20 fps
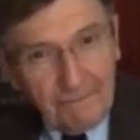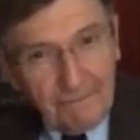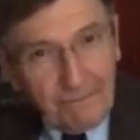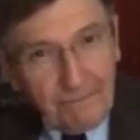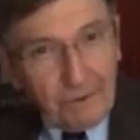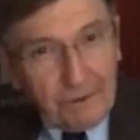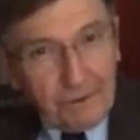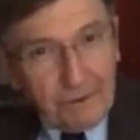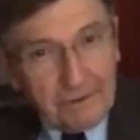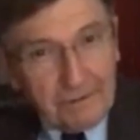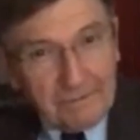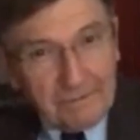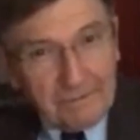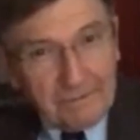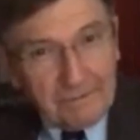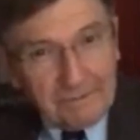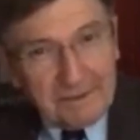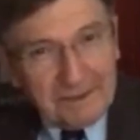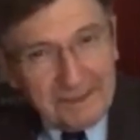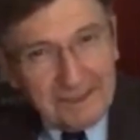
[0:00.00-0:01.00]
okay?
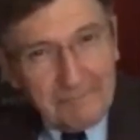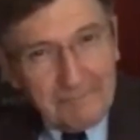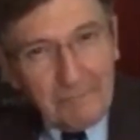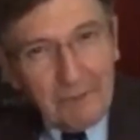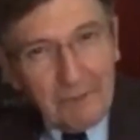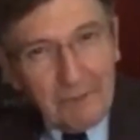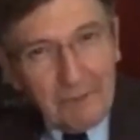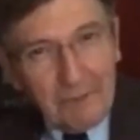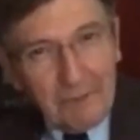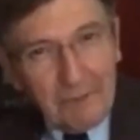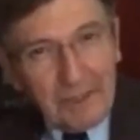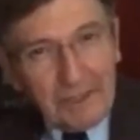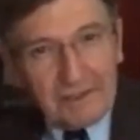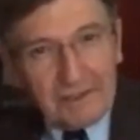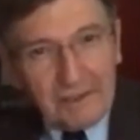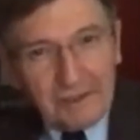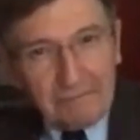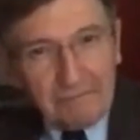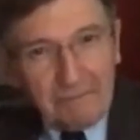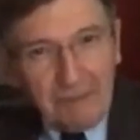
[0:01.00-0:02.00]
Fuller.
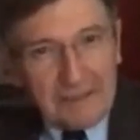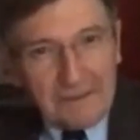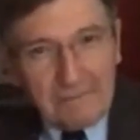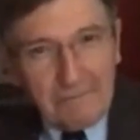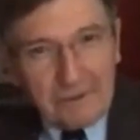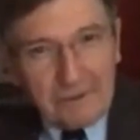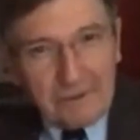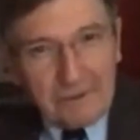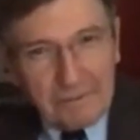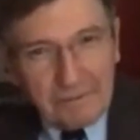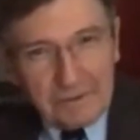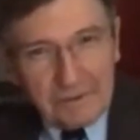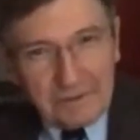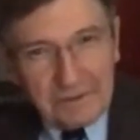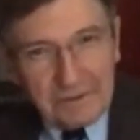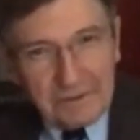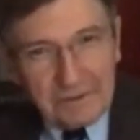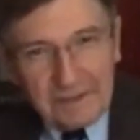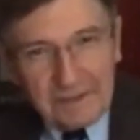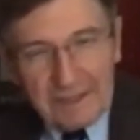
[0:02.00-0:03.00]
Why not just
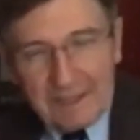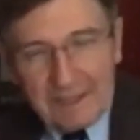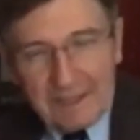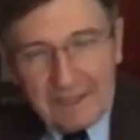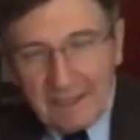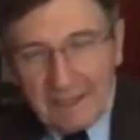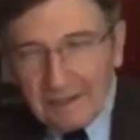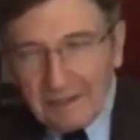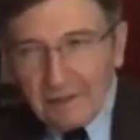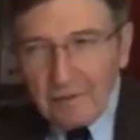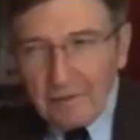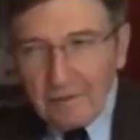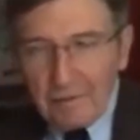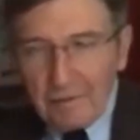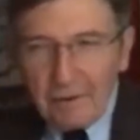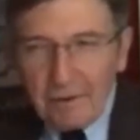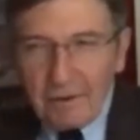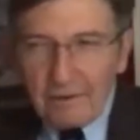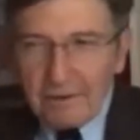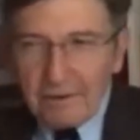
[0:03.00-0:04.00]
match multiples?
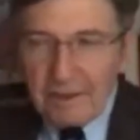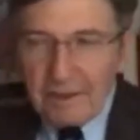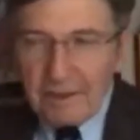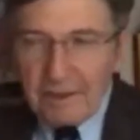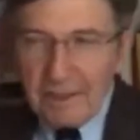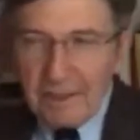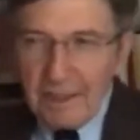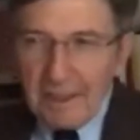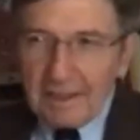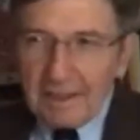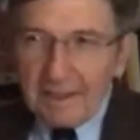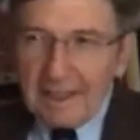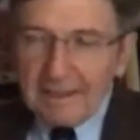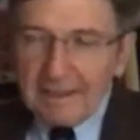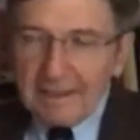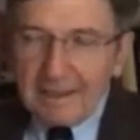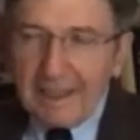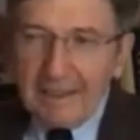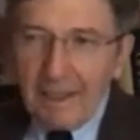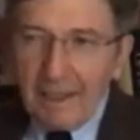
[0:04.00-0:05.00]
In other words,
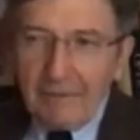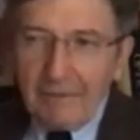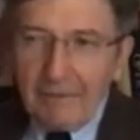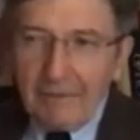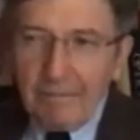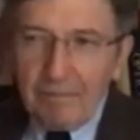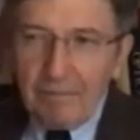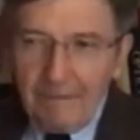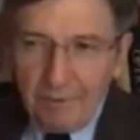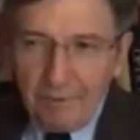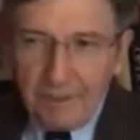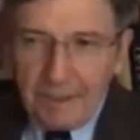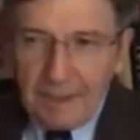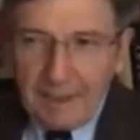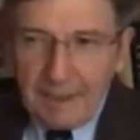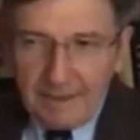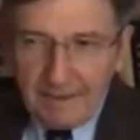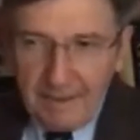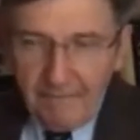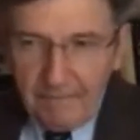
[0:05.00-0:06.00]
that I don't have a
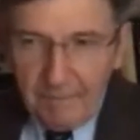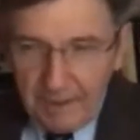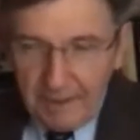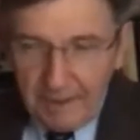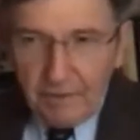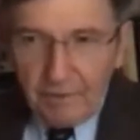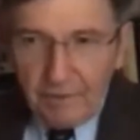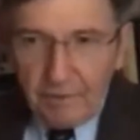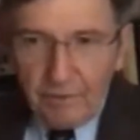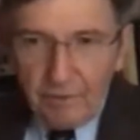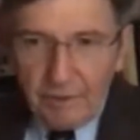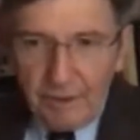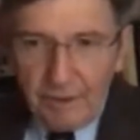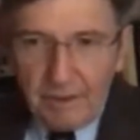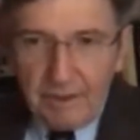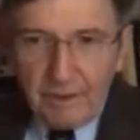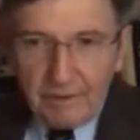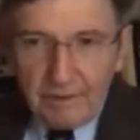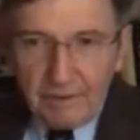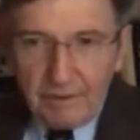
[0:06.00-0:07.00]
problem with that.
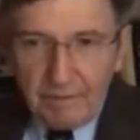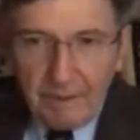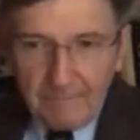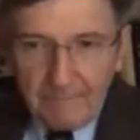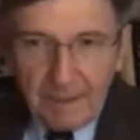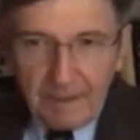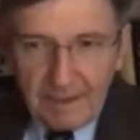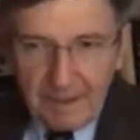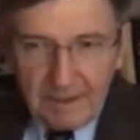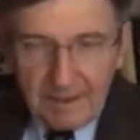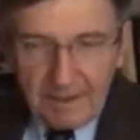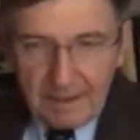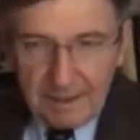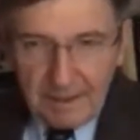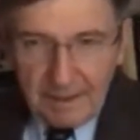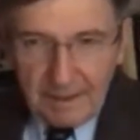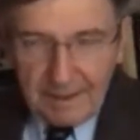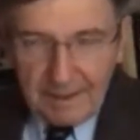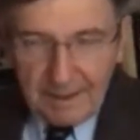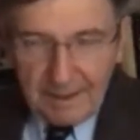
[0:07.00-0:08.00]
For me, you
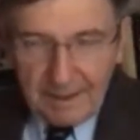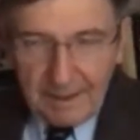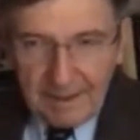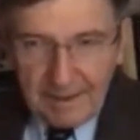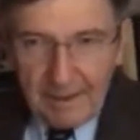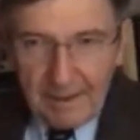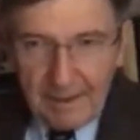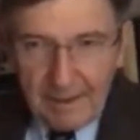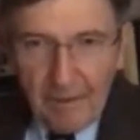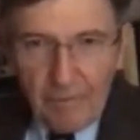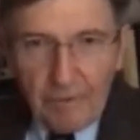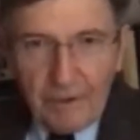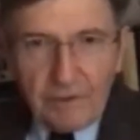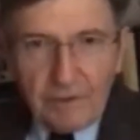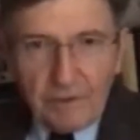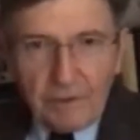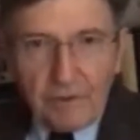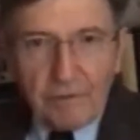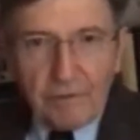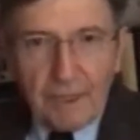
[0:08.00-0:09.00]
do indirect
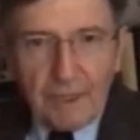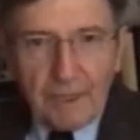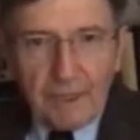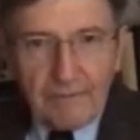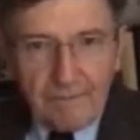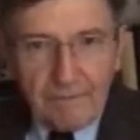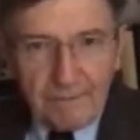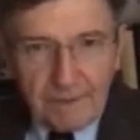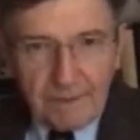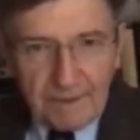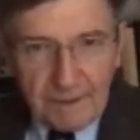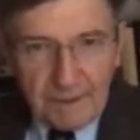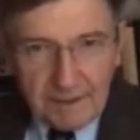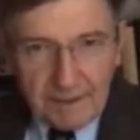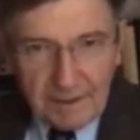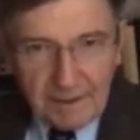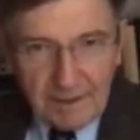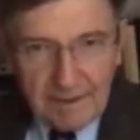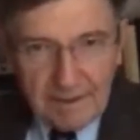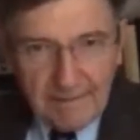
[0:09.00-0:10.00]
methods like that
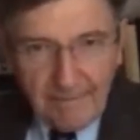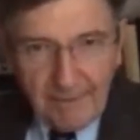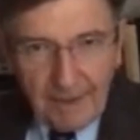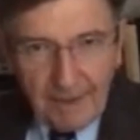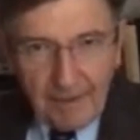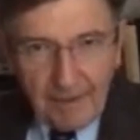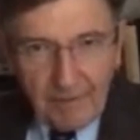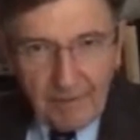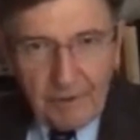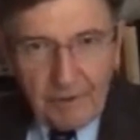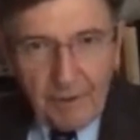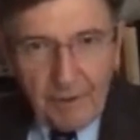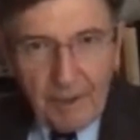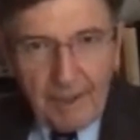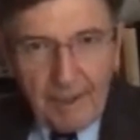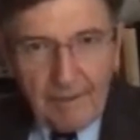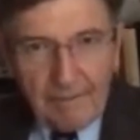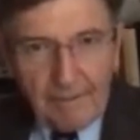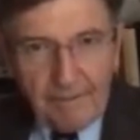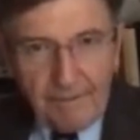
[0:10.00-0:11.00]
where you don't have a
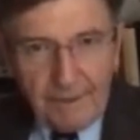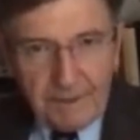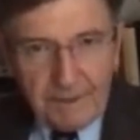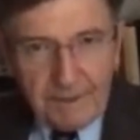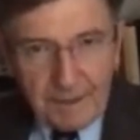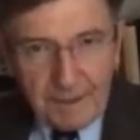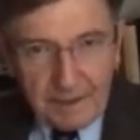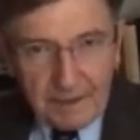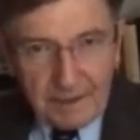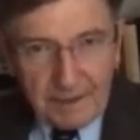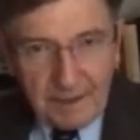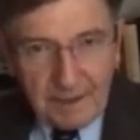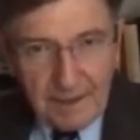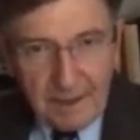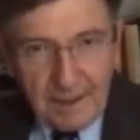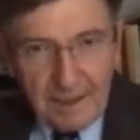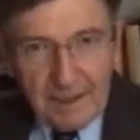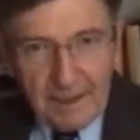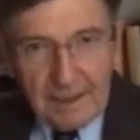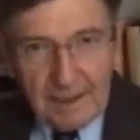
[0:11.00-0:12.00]
physics. Where you
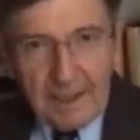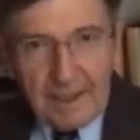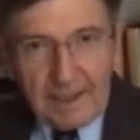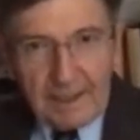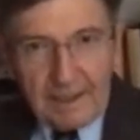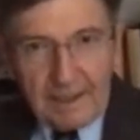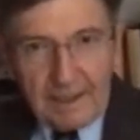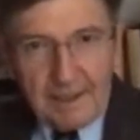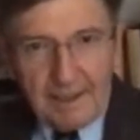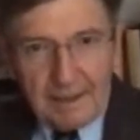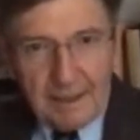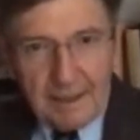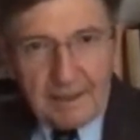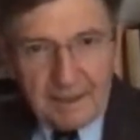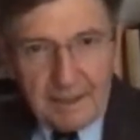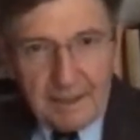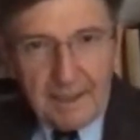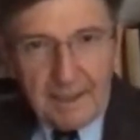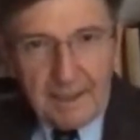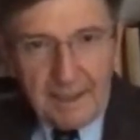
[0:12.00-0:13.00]
have a physics,
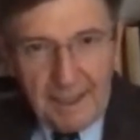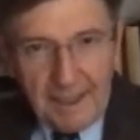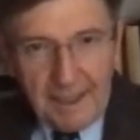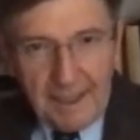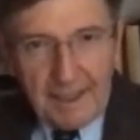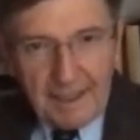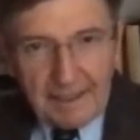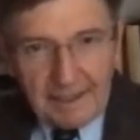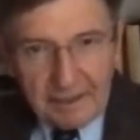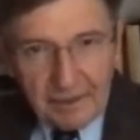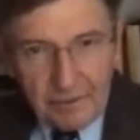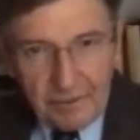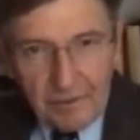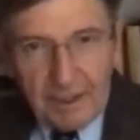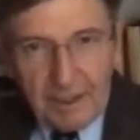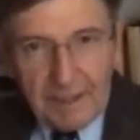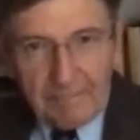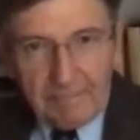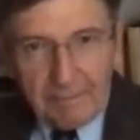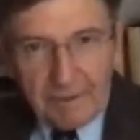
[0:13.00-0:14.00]
like,
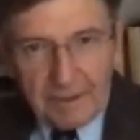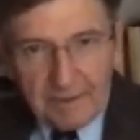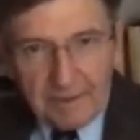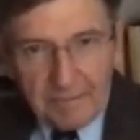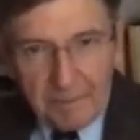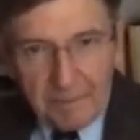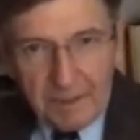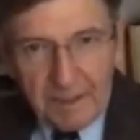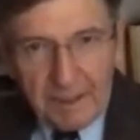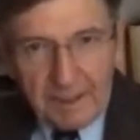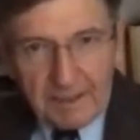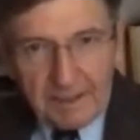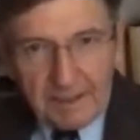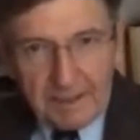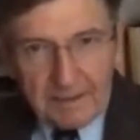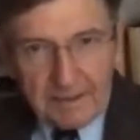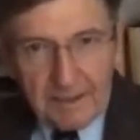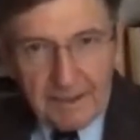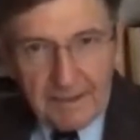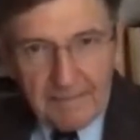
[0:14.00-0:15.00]
let's say ax
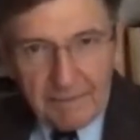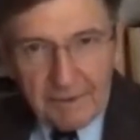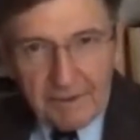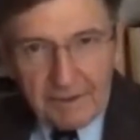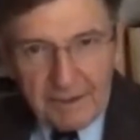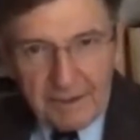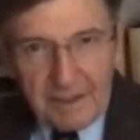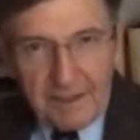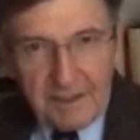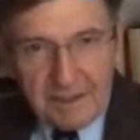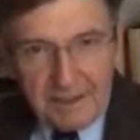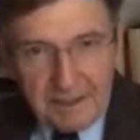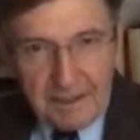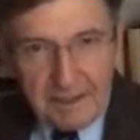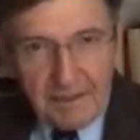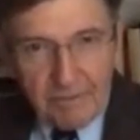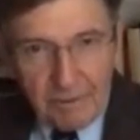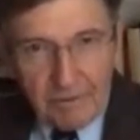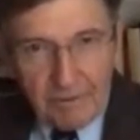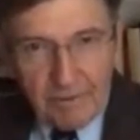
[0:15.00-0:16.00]
squared plus
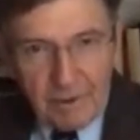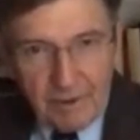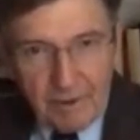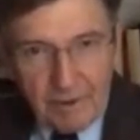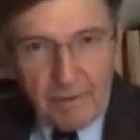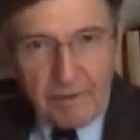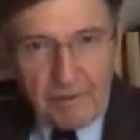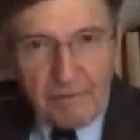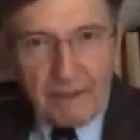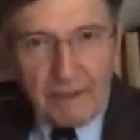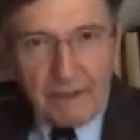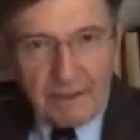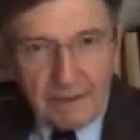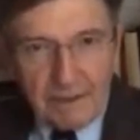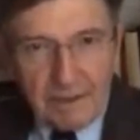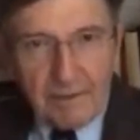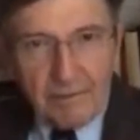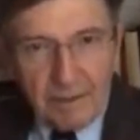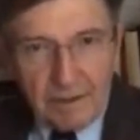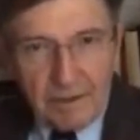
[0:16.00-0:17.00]
bx plus c is
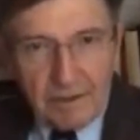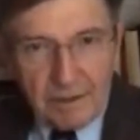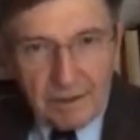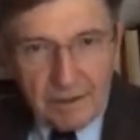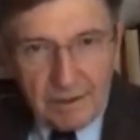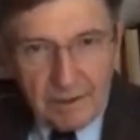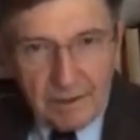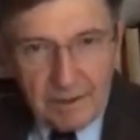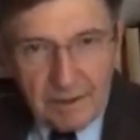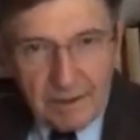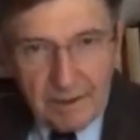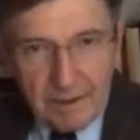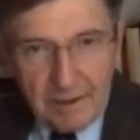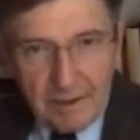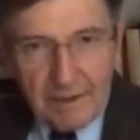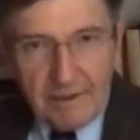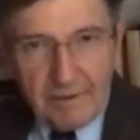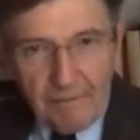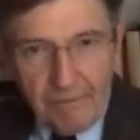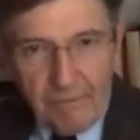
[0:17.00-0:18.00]
0, quadratic
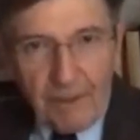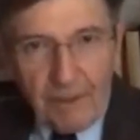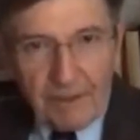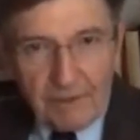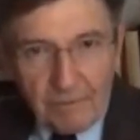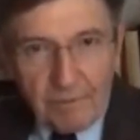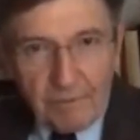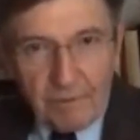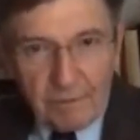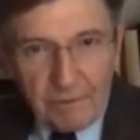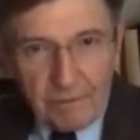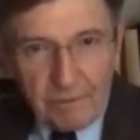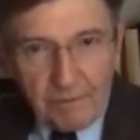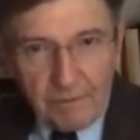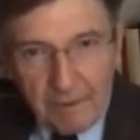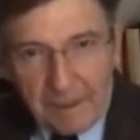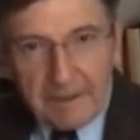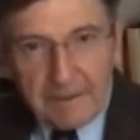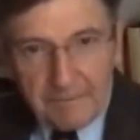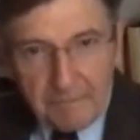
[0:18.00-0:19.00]
equation.
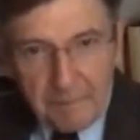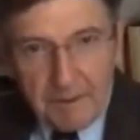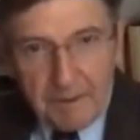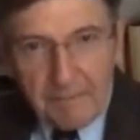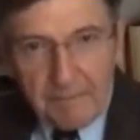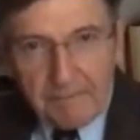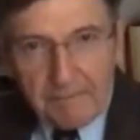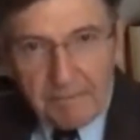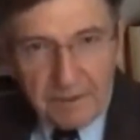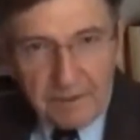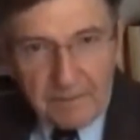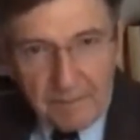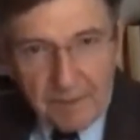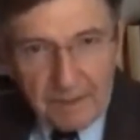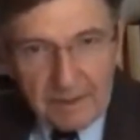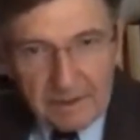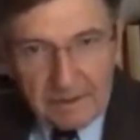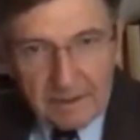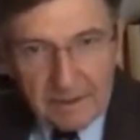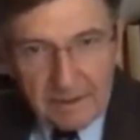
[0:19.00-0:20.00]
And you find the roots,
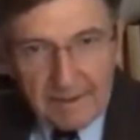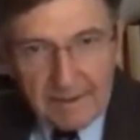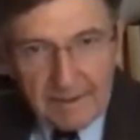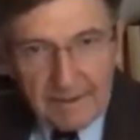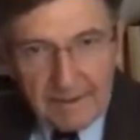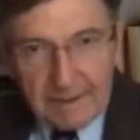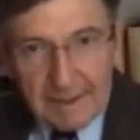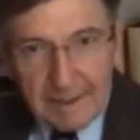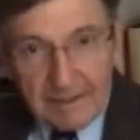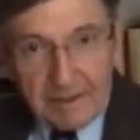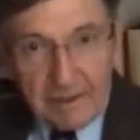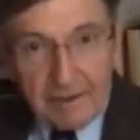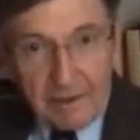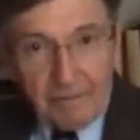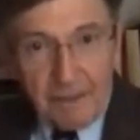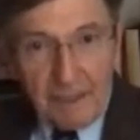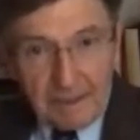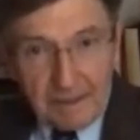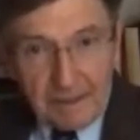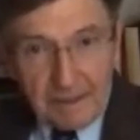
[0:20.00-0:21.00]
minus b plus or
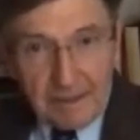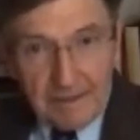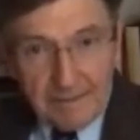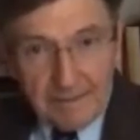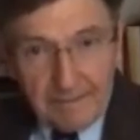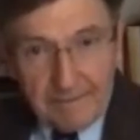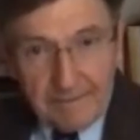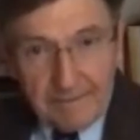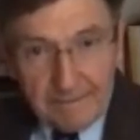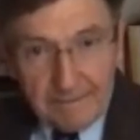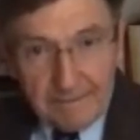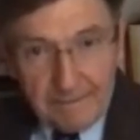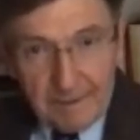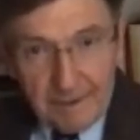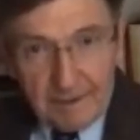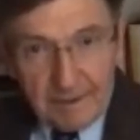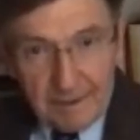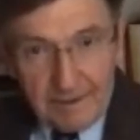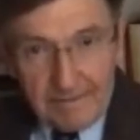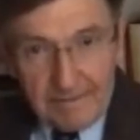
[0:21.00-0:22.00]
minus. That's
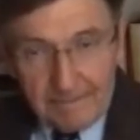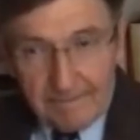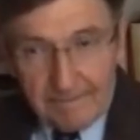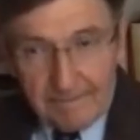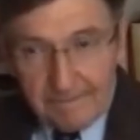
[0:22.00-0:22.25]
direct,